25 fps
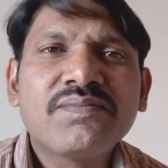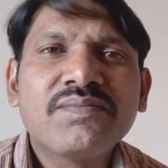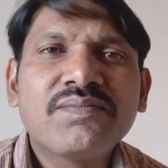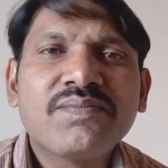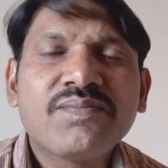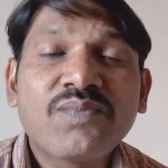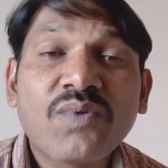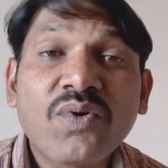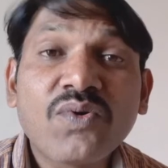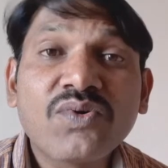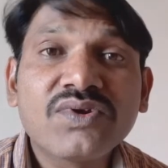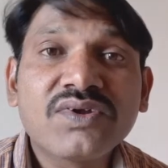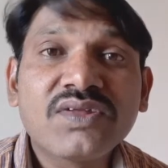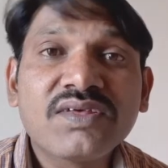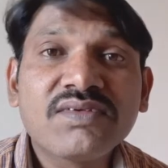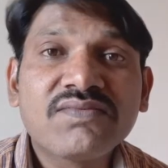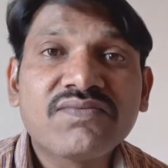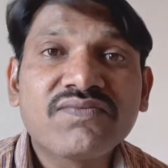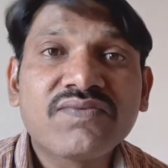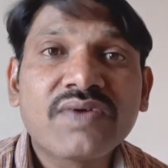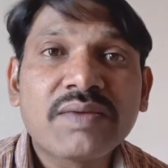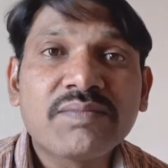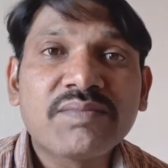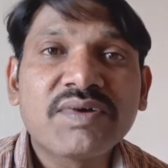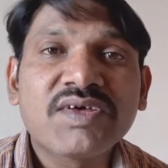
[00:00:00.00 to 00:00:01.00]
port is
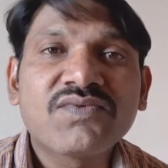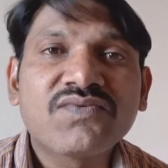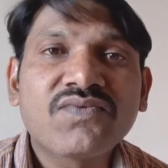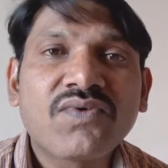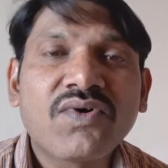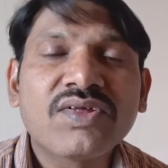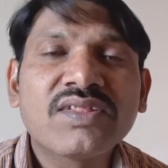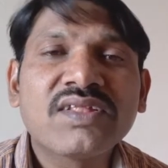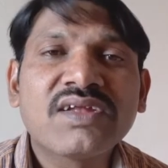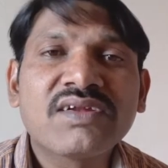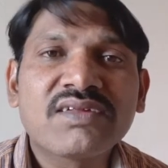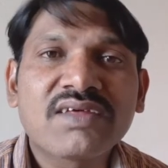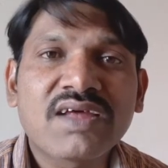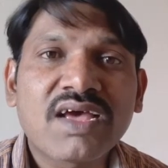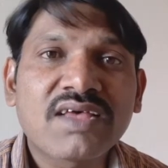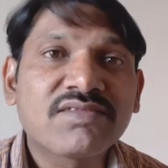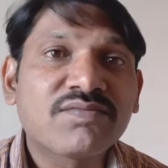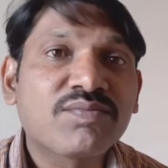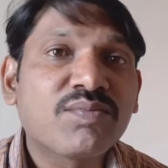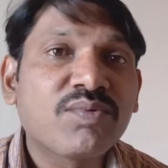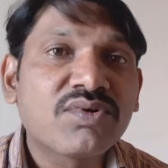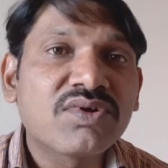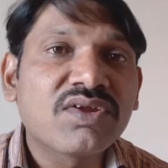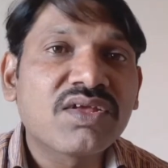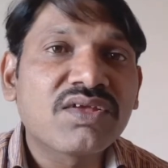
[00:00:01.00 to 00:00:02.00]
famous for the
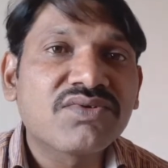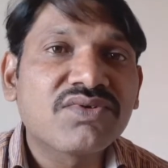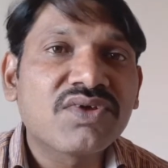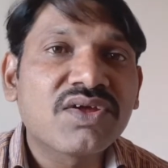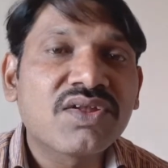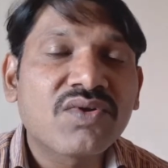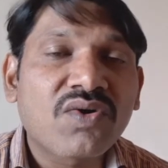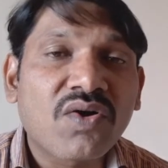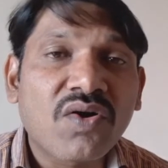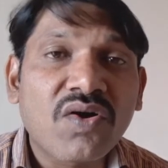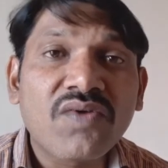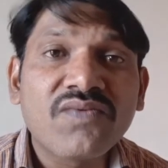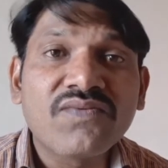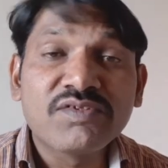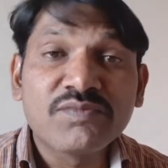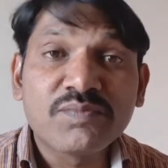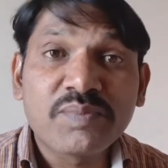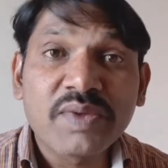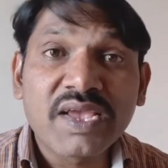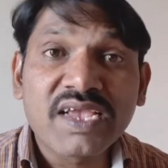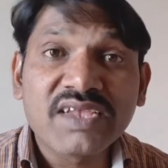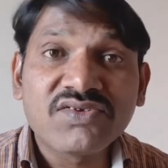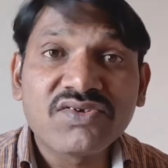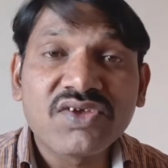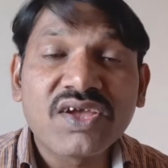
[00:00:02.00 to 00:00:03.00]
transportation of
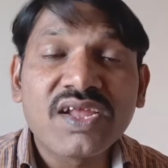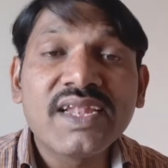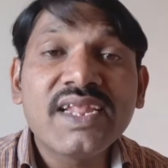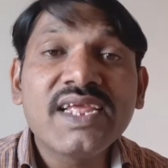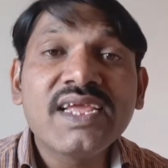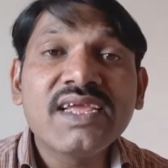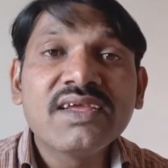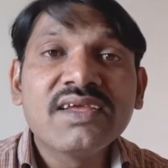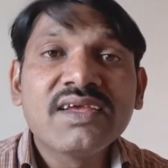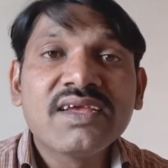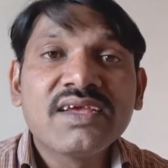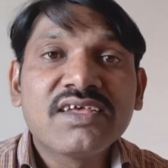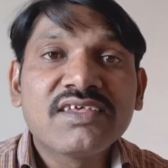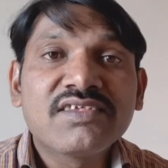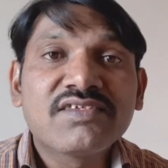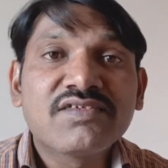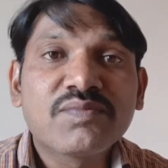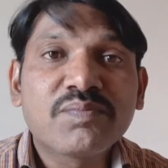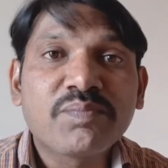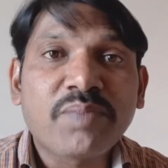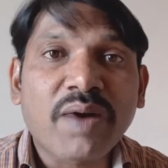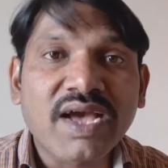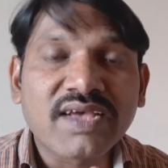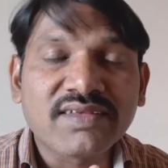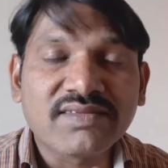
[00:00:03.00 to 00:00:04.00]
especially
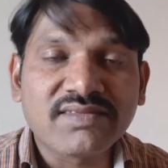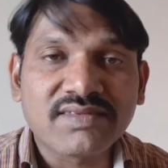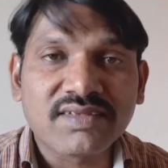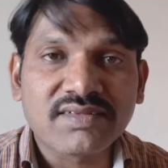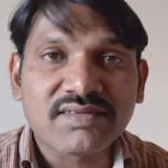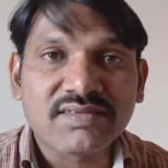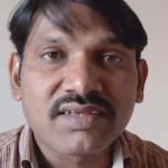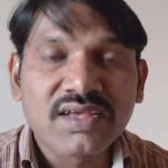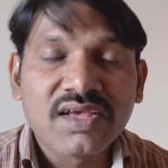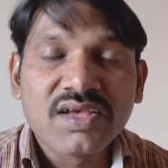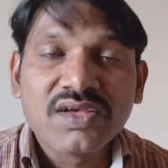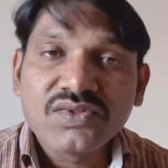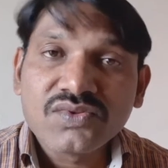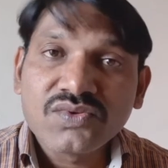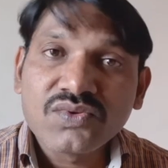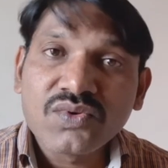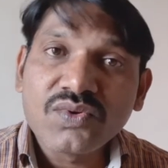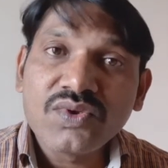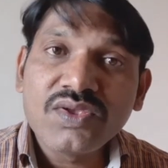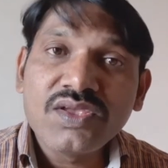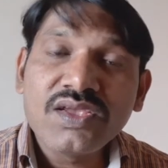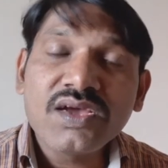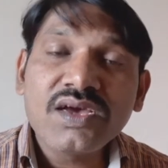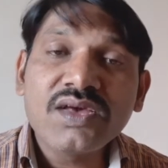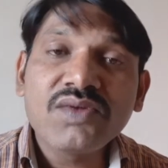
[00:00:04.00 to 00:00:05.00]
spices. So
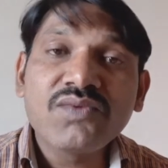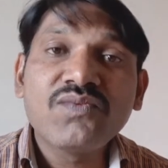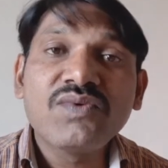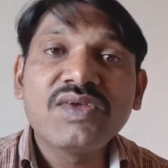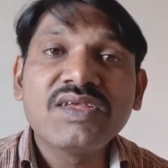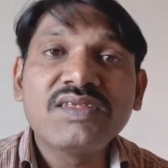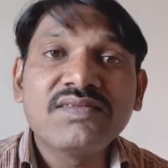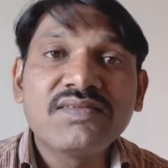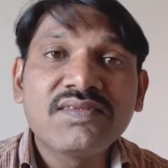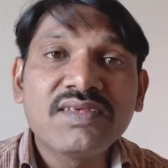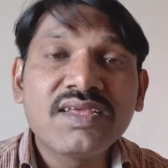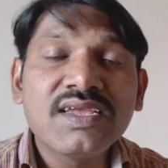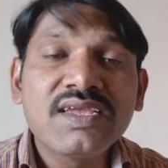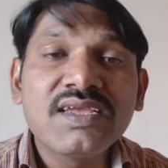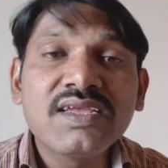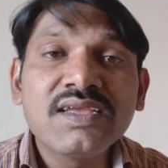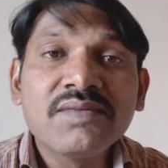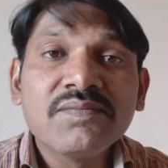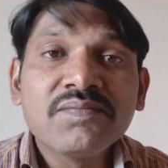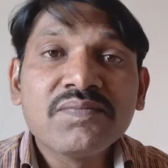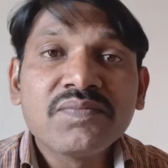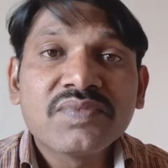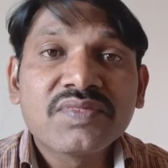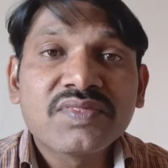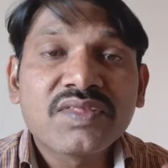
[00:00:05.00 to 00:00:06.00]
here we see
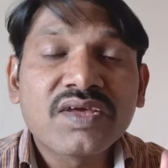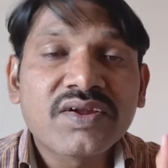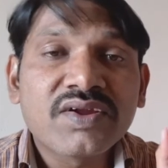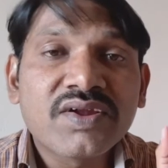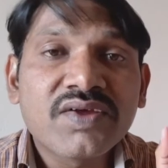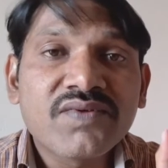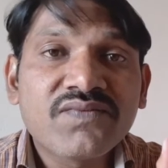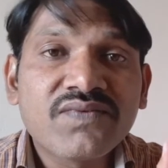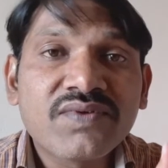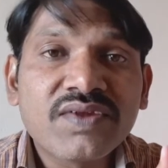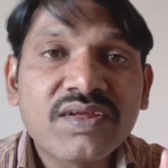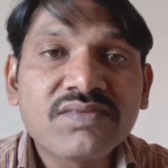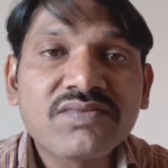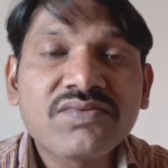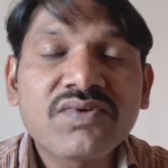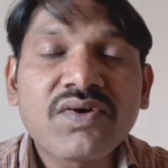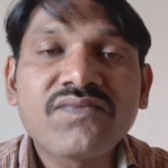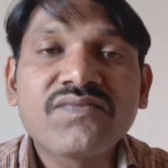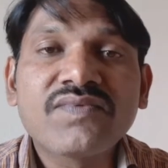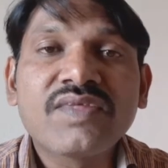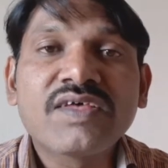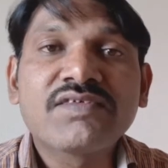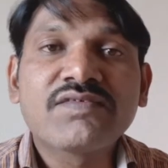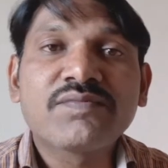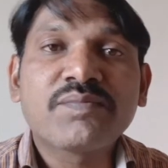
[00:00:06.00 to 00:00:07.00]
the reference
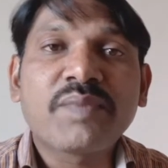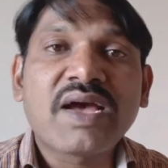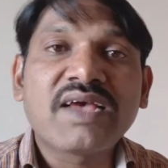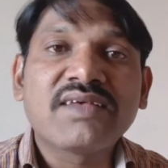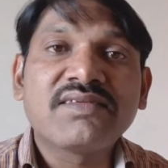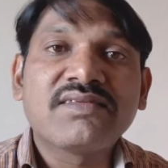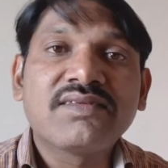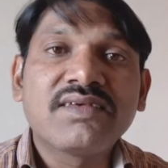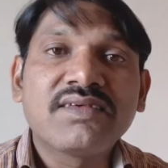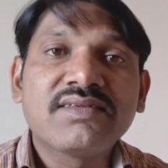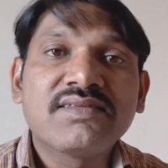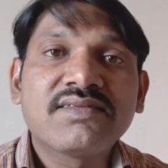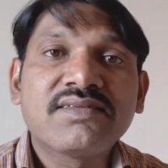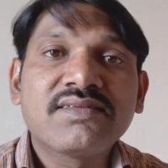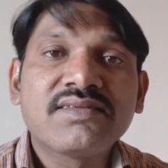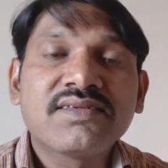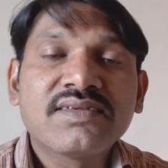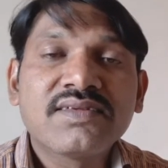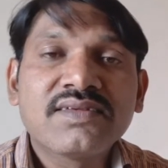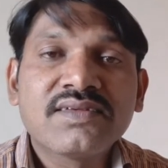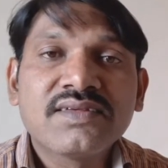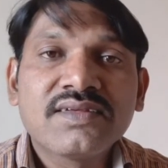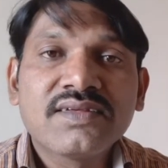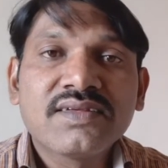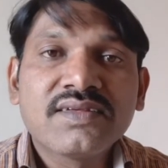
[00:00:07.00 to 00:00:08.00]
of the spices
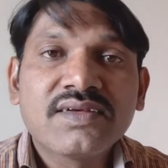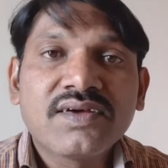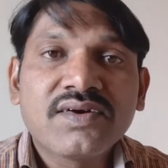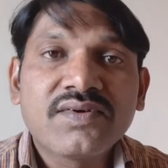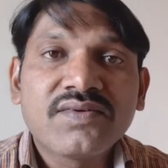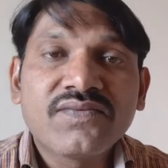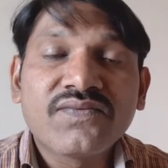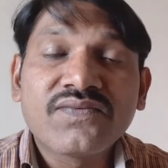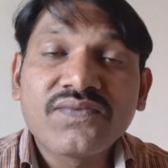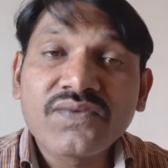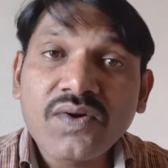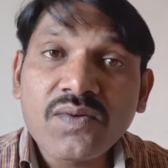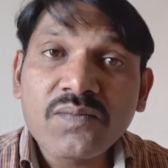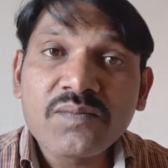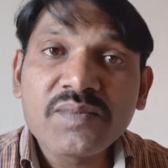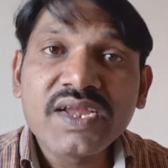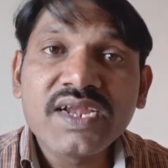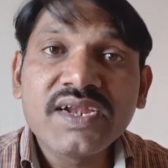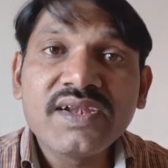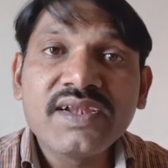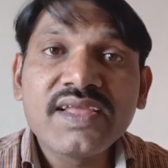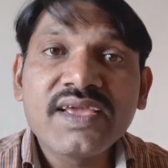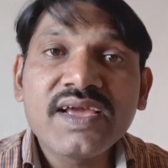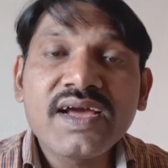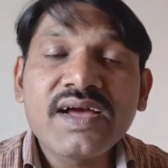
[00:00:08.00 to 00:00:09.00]
from
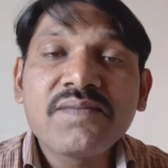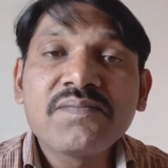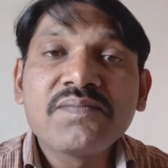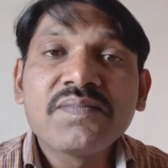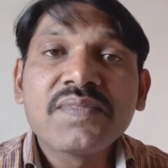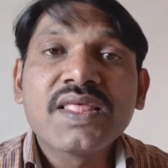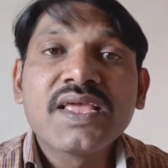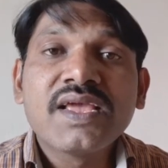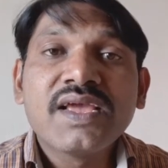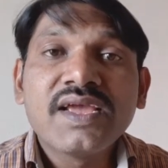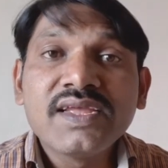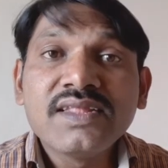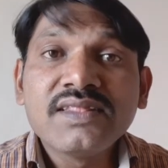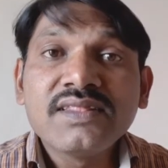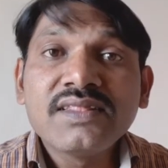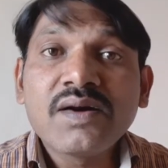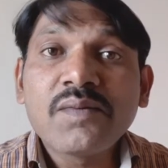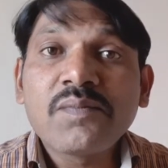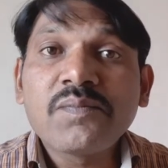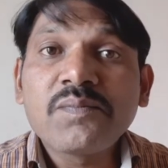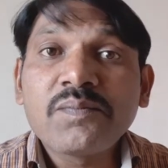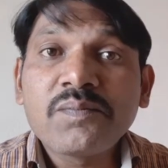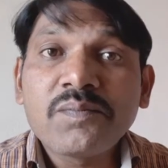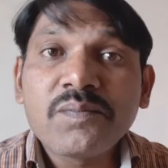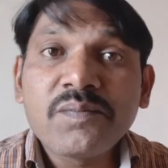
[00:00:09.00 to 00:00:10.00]
India in
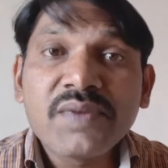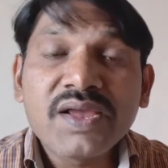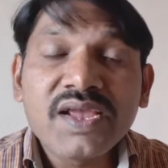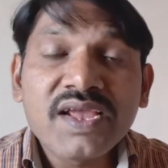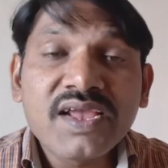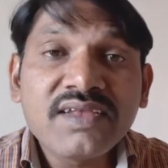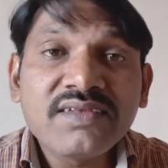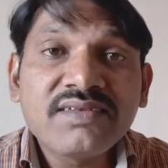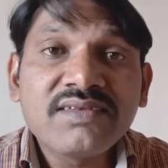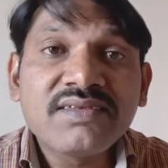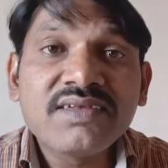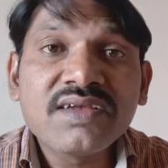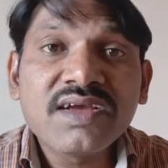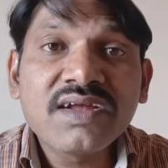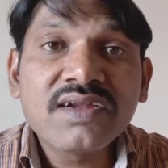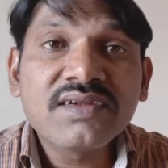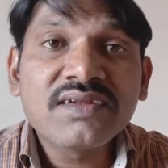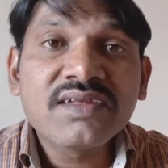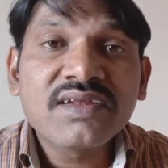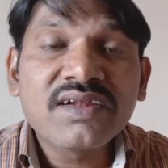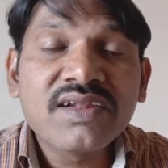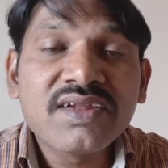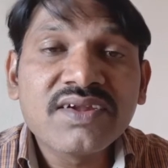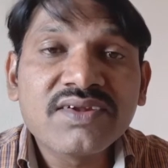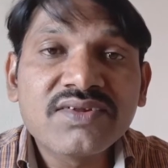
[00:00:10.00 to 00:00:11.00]
the ancient
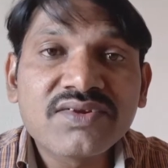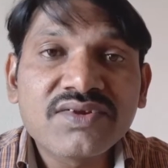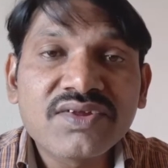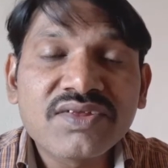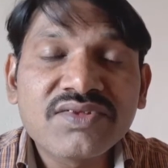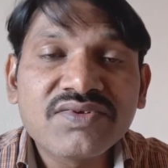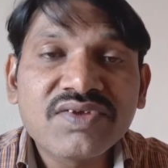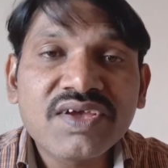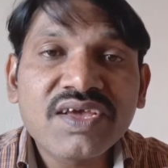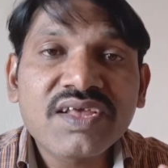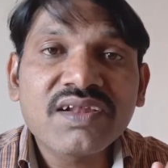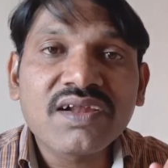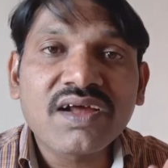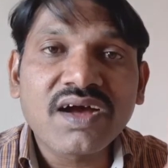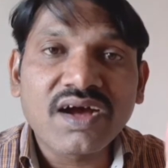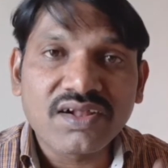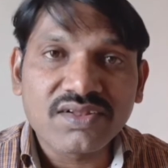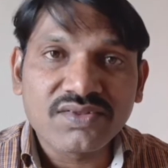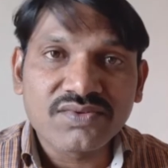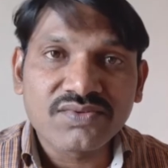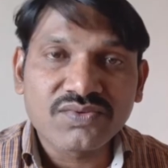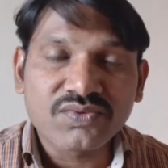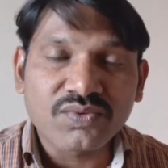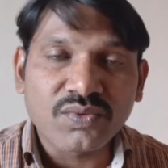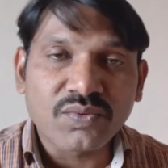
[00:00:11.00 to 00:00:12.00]
literature
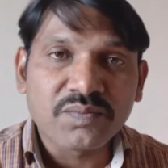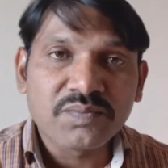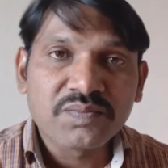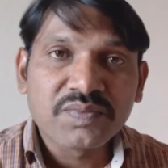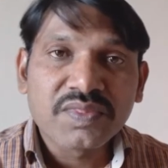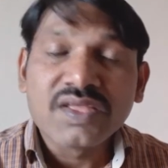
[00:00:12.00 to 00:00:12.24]
also.